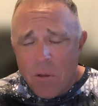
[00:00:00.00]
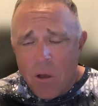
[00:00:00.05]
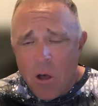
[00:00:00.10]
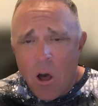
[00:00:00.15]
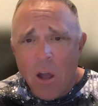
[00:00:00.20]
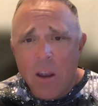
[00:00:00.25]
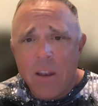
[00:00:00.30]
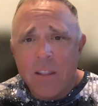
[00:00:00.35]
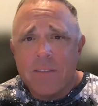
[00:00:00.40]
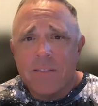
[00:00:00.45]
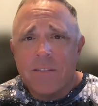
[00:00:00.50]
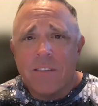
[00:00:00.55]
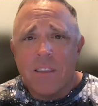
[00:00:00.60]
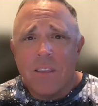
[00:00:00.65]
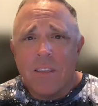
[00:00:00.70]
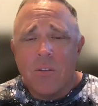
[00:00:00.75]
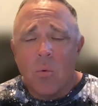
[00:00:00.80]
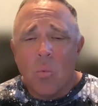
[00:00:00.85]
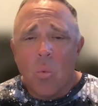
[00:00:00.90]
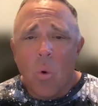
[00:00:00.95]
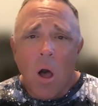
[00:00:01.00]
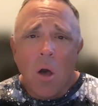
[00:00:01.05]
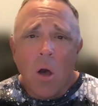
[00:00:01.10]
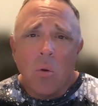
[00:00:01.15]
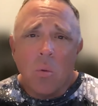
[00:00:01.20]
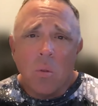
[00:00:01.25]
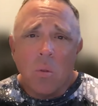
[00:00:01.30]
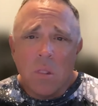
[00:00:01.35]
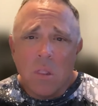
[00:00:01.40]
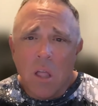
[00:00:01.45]
honestly the
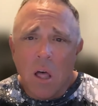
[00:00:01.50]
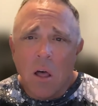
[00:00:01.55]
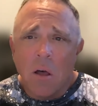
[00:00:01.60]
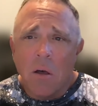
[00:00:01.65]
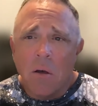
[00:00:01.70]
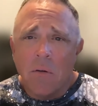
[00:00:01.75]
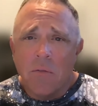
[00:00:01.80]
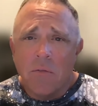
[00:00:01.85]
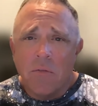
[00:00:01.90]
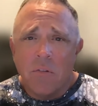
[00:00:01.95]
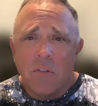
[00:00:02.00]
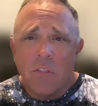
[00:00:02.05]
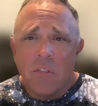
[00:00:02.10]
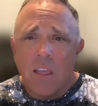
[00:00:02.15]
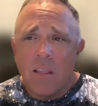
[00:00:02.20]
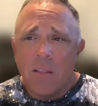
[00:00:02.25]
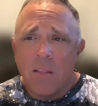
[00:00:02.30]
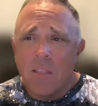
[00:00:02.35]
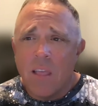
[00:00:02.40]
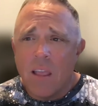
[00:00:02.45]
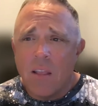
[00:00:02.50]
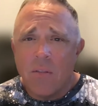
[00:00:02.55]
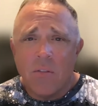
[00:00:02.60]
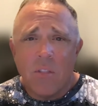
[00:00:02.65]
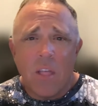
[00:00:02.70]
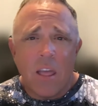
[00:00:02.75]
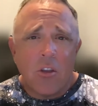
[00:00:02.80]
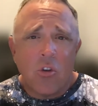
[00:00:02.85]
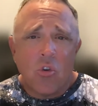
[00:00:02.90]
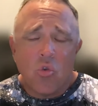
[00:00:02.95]
wahoo love
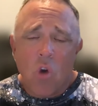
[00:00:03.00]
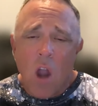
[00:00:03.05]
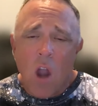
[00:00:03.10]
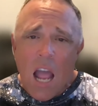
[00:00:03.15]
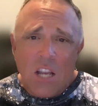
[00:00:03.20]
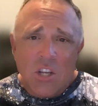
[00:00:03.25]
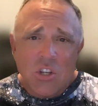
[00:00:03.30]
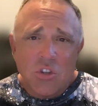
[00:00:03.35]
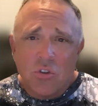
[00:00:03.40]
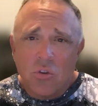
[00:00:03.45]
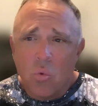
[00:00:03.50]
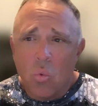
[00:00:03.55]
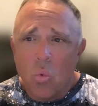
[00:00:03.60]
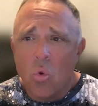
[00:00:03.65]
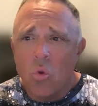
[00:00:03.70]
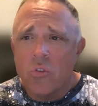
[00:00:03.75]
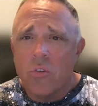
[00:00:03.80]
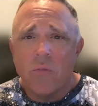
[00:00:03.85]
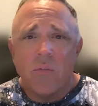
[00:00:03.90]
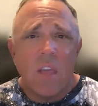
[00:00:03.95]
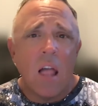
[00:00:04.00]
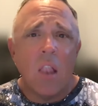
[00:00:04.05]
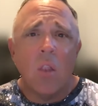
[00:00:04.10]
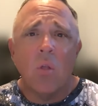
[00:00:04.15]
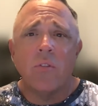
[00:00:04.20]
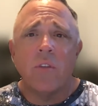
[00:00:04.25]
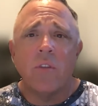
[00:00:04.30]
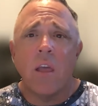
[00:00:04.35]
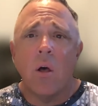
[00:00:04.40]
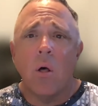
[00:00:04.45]
they crash schools of
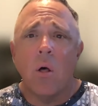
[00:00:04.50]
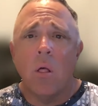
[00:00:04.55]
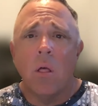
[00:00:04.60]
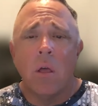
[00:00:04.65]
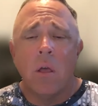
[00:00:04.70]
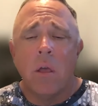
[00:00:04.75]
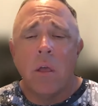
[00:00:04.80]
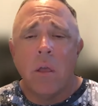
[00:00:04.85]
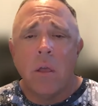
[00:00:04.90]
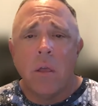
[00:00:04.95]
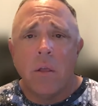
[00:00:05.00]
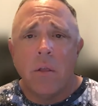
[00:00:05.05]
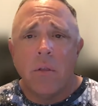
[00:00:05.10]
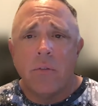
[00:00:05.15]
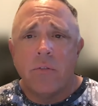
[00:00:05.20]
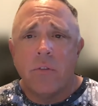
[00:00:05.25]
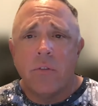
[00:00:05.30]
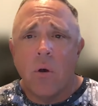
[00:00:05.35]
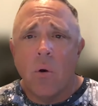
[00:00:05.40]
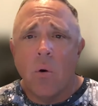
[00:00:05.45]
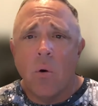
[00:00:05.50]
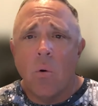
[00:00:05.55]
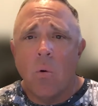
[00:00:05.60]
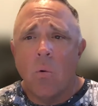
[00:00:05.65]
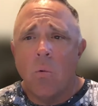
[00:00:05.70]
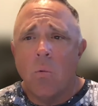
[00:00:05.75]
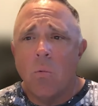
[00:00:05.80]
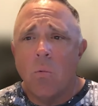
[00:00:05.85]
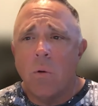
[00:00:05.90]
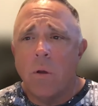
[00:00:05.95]
yellowtail.
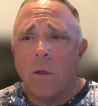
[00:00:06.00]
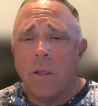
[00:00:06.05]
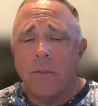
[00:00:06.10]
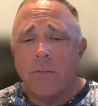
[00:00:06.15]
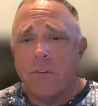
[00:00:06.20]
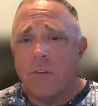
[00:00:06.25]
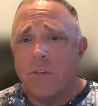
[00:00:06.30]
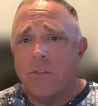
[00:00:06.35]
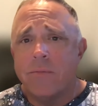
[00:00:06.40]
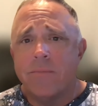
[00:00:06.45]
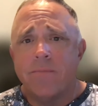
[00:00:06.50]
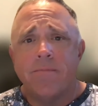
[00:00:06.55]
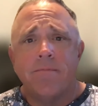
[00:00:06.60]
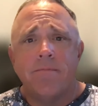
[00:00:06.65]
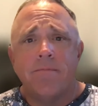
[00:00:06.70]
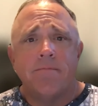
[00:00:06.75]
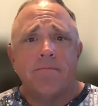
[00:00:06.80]
So it just